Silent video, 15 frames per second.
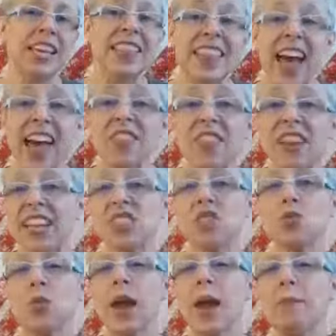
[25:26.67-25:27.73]
That then
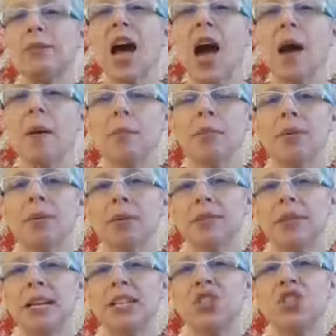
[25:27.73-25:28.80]
gets ramped up
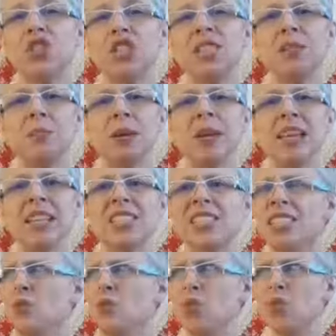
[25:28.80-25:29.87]
as Jesus
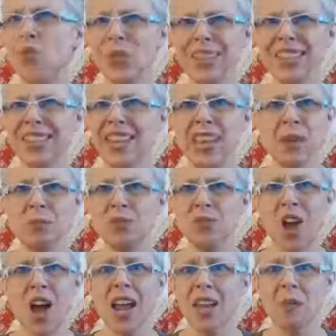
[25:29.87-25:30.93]
begins to really keep
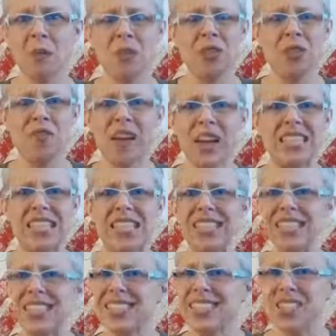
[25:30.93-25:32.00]
talking about the fact he
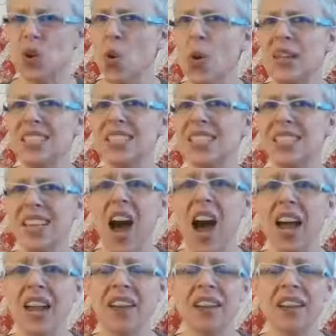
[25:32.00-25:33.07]
says he's going to
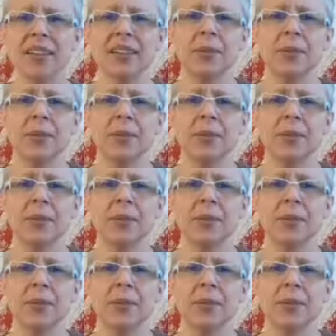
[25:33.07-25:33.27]
die.